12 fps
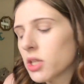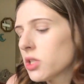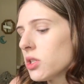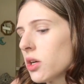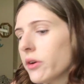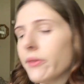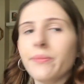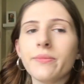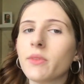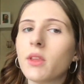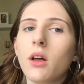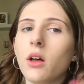So
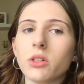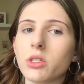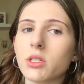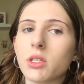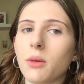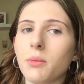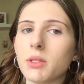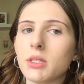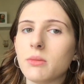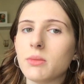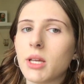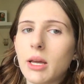I'll just skip it
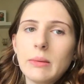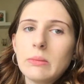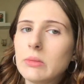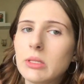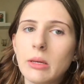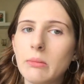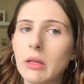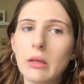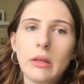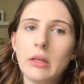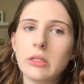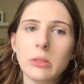sometimes. I'm
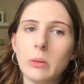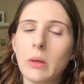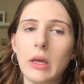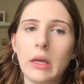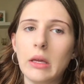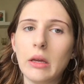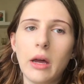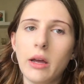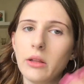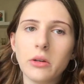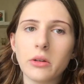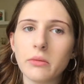like, it's okay.
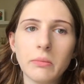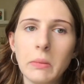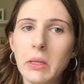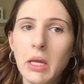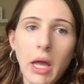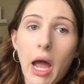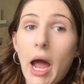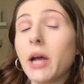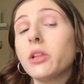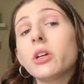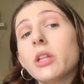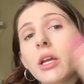I look
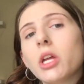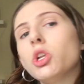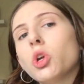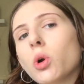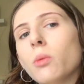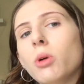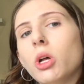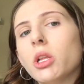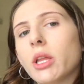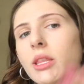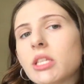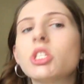like a
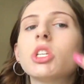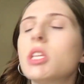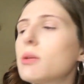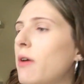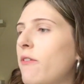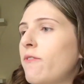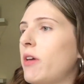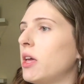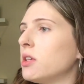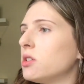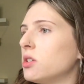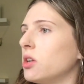normal, like this looks like my
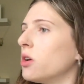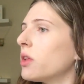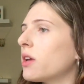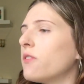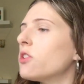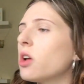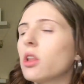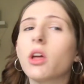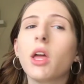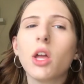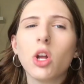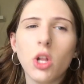face, you know? Like if you're not
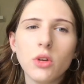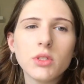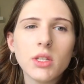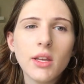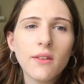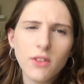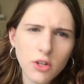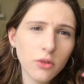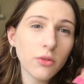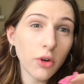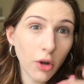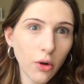looking closely, if you
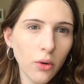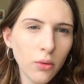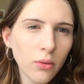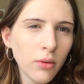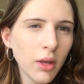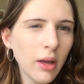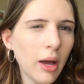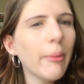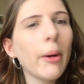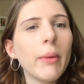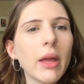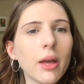don't know
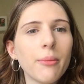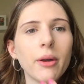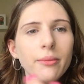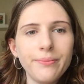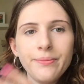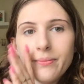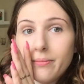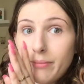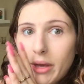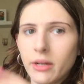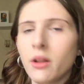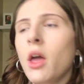about makeup,
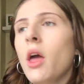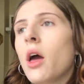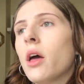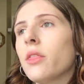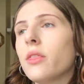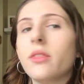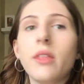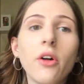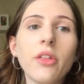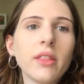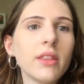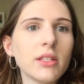men,
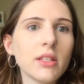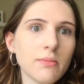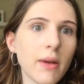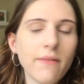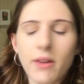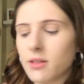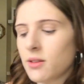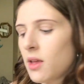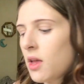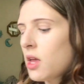they'll think this is my face.